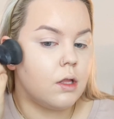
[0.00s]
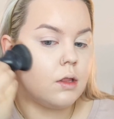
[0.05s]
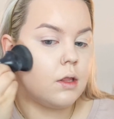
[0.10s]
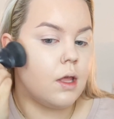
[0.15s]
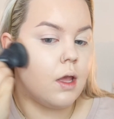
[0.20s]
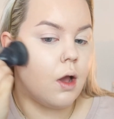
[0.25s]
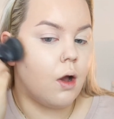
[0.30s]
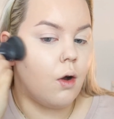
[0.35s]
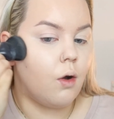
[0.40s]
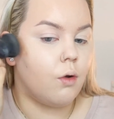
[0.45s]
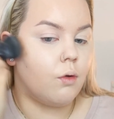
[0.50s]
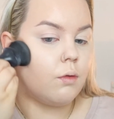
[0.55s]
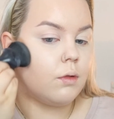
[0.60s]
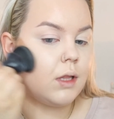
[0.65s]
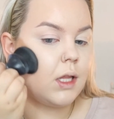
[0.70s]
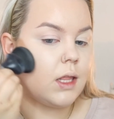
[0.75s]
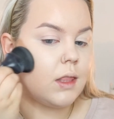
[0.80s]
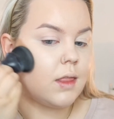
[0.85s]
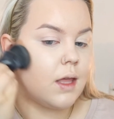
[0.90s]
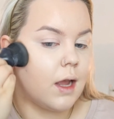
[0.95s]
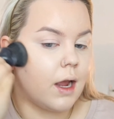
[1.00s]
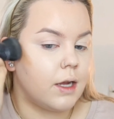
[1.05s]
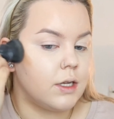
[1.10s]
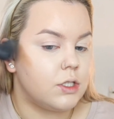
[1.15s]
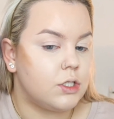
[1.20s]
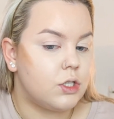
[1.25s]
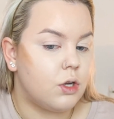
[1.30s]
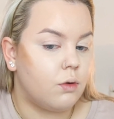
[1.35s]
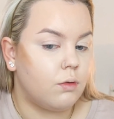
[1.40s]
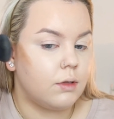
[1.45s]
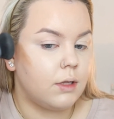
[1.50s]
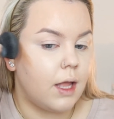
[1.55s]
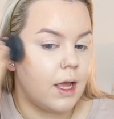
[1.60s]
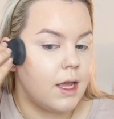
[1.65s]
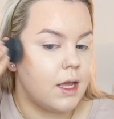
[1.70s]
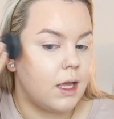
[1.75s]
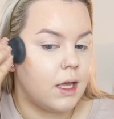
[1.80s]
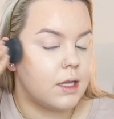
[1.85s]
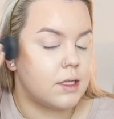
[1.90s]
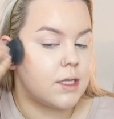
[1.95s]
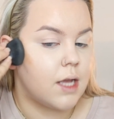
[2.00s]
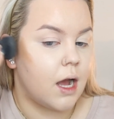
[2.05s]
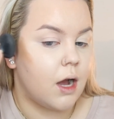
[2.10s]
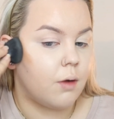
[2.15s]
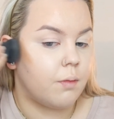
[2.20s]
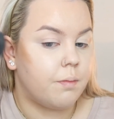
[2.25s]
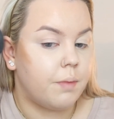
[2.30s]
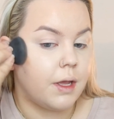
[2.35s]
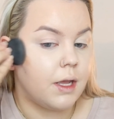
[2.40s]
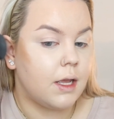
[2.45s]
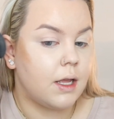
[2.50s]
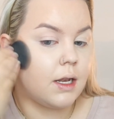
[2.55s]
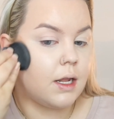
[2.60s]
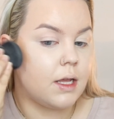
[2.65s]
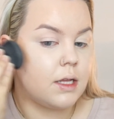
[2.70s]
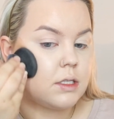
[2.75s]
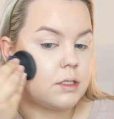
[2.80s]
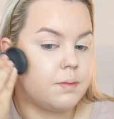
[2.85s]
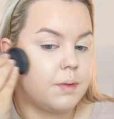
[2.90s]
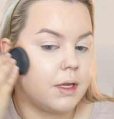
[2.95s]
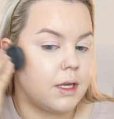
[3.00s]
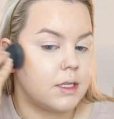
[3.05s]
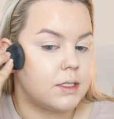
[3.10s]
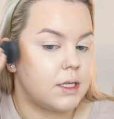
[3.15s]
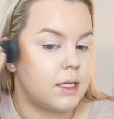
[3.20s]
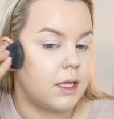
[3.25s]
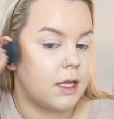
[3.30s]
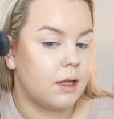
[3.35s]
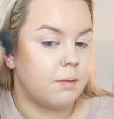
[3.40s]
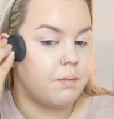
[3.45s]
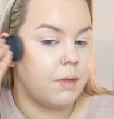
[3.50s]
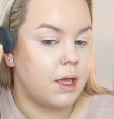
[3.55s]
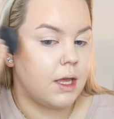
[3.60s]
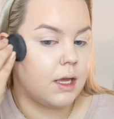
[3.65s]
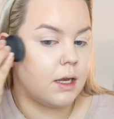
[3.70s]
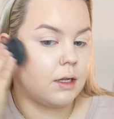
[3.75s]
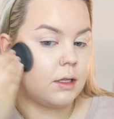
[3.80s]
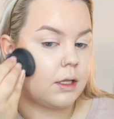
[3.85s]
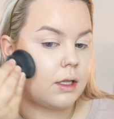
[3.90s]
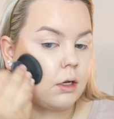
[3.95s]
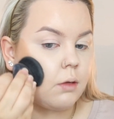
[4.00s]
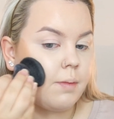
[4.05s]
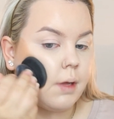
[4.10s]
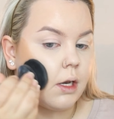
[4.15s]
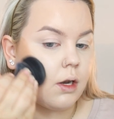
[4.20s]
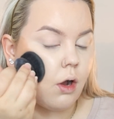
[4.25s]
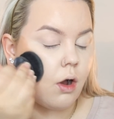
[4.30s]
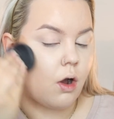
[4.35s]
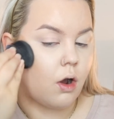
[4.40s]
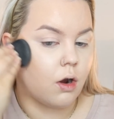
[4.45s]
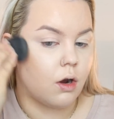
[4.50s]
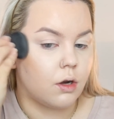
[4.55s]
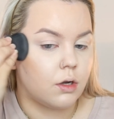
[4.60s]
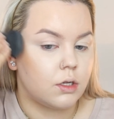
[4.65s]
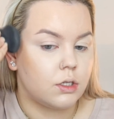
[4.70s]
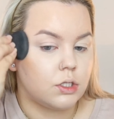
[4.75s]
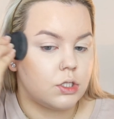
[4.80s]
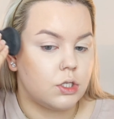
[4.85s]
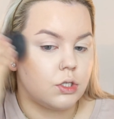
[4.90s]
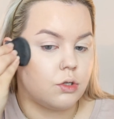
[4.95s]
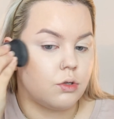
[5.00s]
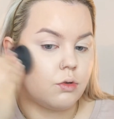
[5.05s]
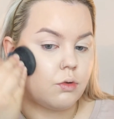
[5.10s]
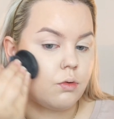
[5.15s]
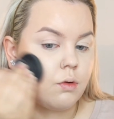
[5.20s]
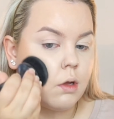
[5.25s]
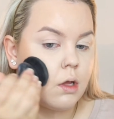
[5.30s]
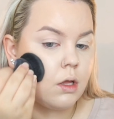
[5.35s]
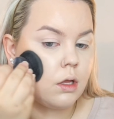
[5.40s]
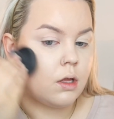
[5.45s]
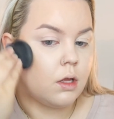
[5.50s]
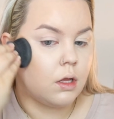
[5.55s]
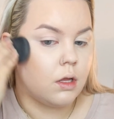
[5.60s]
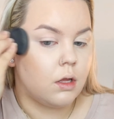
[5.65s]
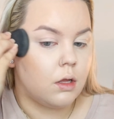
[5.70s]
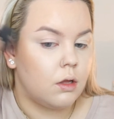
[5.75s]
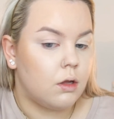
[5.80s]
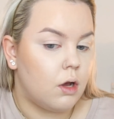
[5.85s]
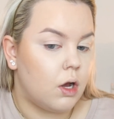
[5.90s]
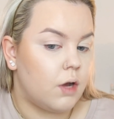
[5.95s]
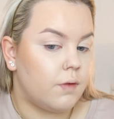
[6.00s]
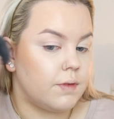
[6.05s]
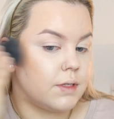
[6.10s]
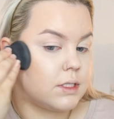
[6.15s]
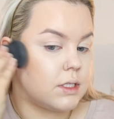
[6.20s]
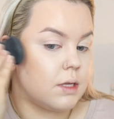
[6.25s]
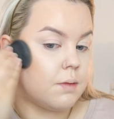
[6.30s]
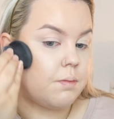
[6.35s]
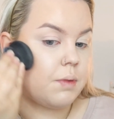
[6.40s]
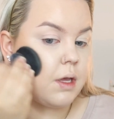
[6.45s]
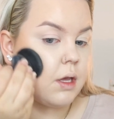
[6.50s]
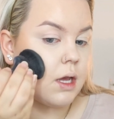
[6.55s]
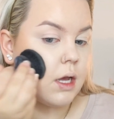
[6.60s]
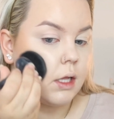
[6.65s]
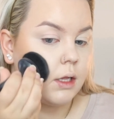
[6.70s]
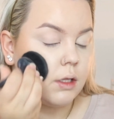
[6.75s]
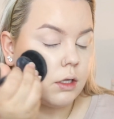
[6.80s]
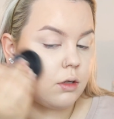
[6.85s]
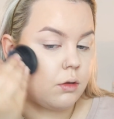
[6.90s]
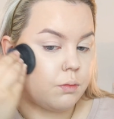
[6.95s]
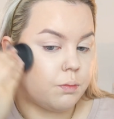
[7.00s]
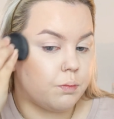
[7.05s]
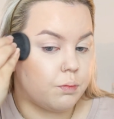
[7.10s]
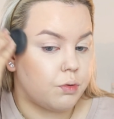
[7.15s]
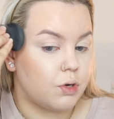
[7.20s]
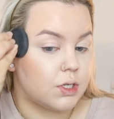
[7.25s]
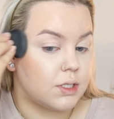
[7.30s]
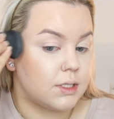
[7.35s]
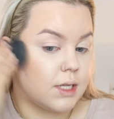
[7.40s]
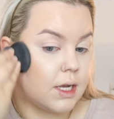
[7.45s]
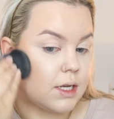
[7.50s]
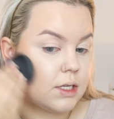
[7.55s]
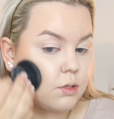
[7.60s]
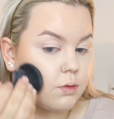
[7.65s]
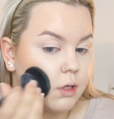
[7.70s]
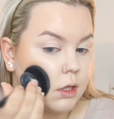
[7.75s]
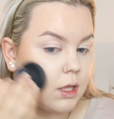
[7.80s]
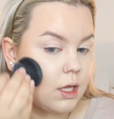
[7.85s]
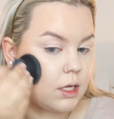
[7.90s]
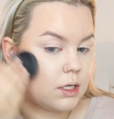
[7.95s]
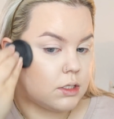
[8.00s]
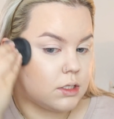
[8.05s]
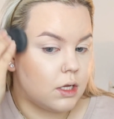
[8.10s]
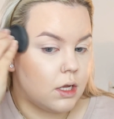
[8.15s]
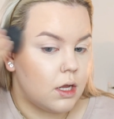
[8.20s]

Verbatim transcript: The only thing I don't like is how big it is because it can make it a little bit hard to obviously be a little precise with it.